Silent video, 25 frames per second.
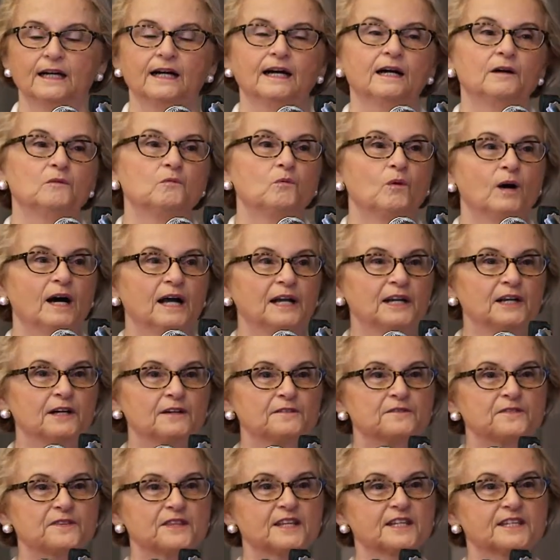One
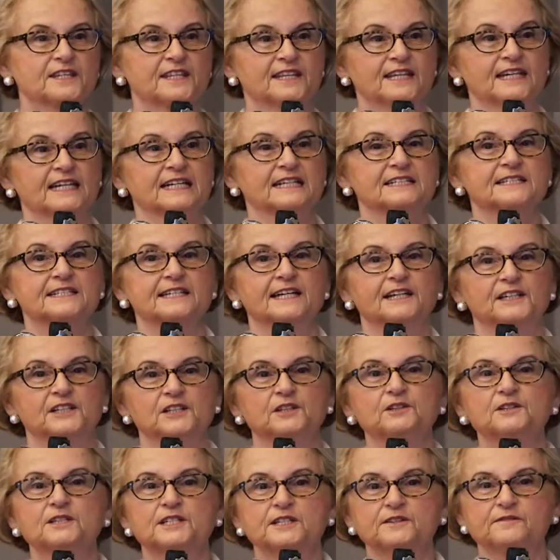of the things that
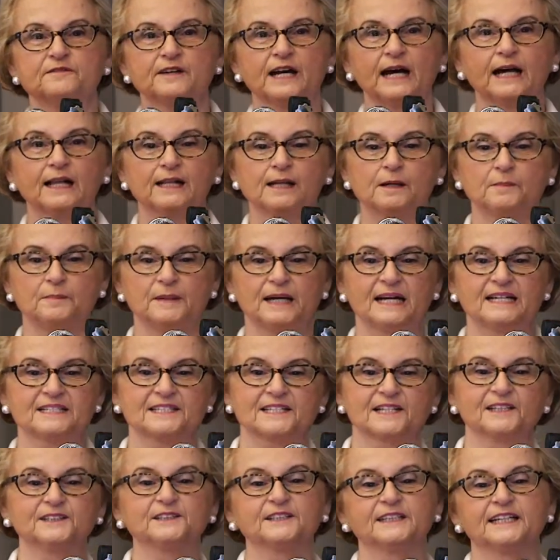you develop
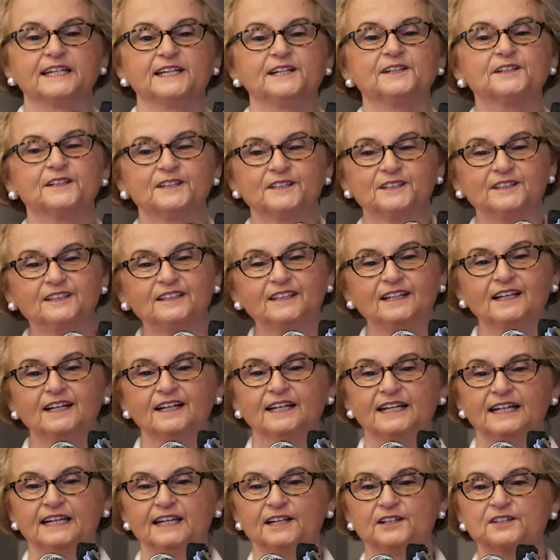as a leader
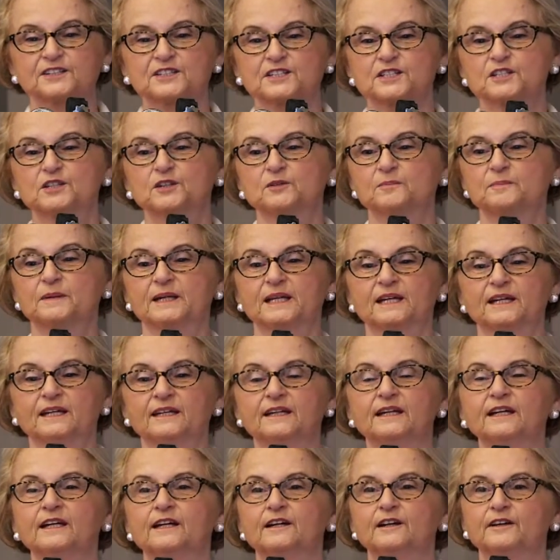is to
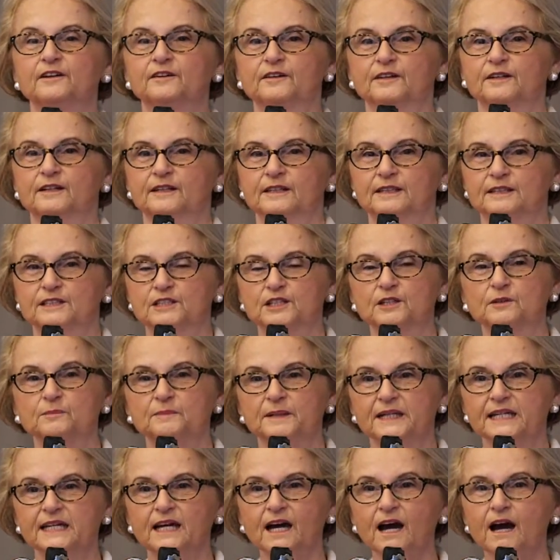
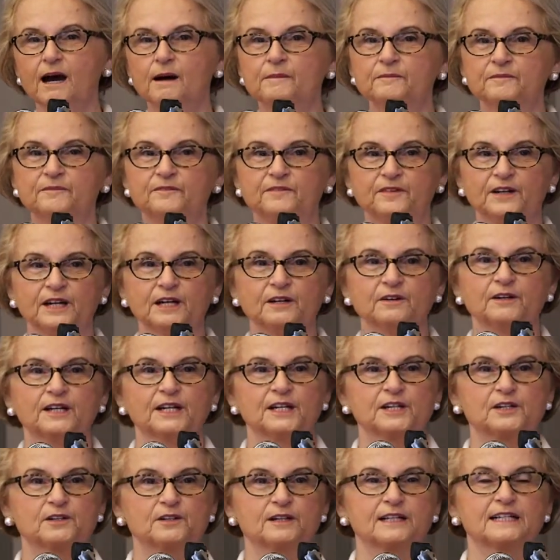become
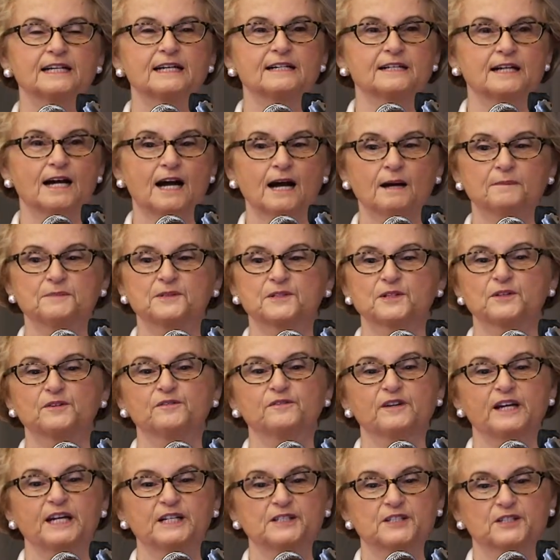very good at
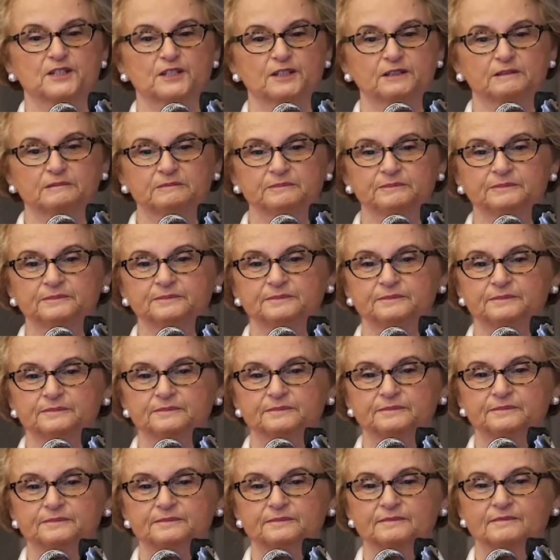observation.
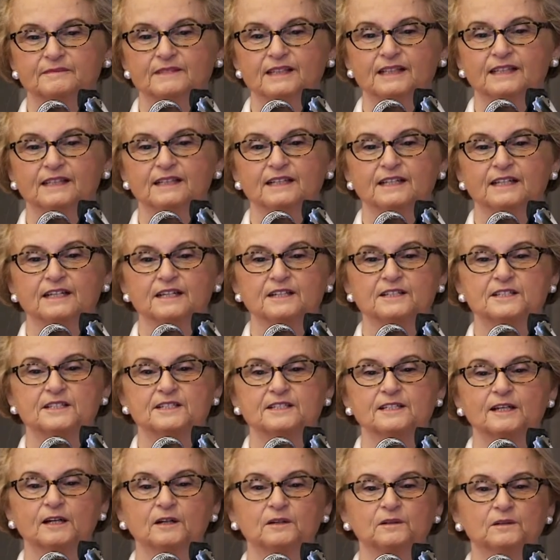
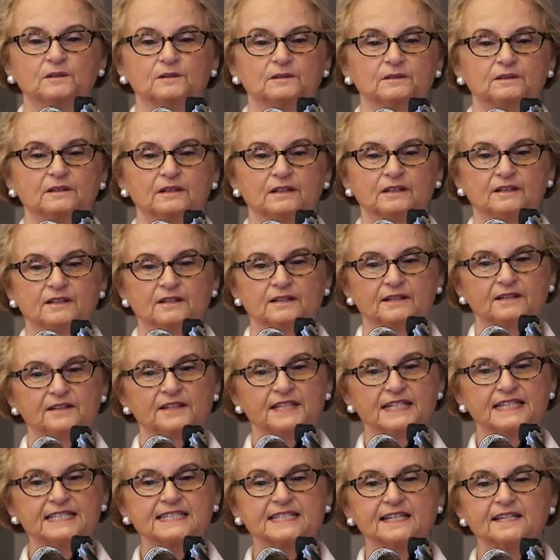So
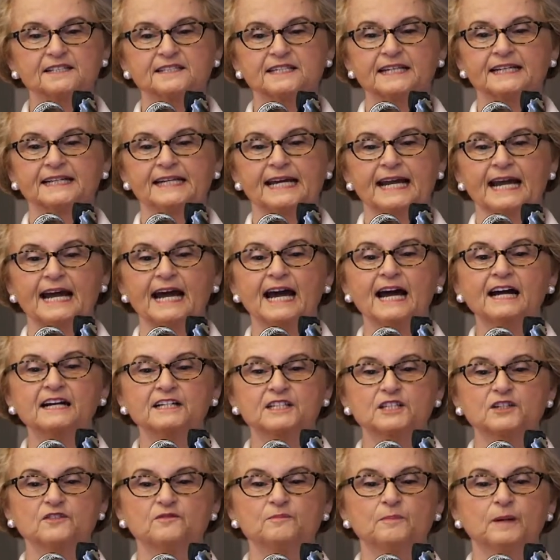this is an
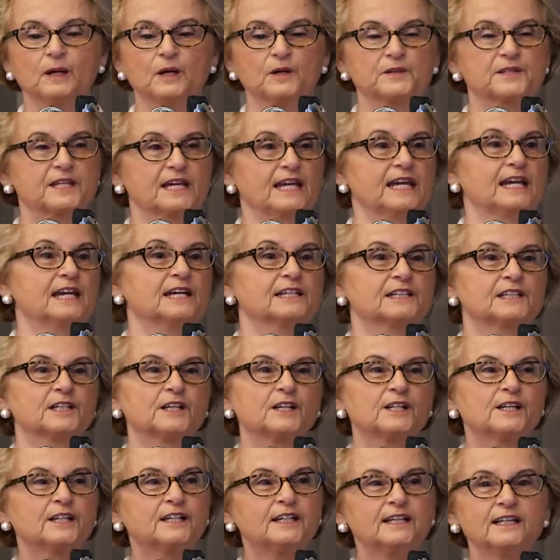act of both
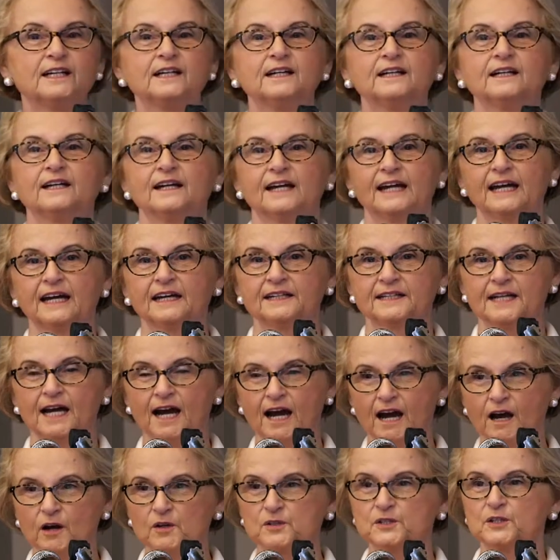inner and
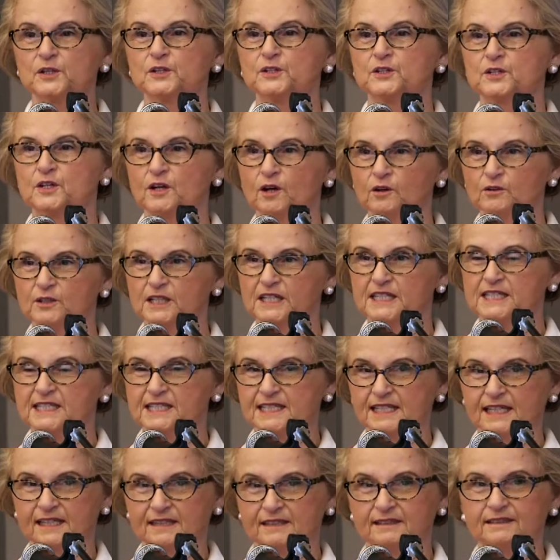outer
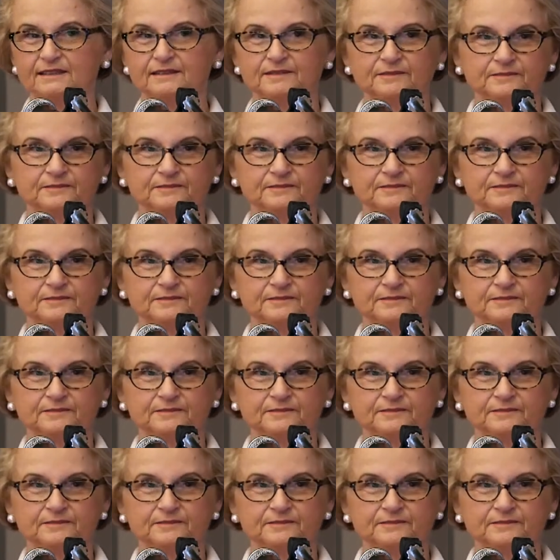noticing.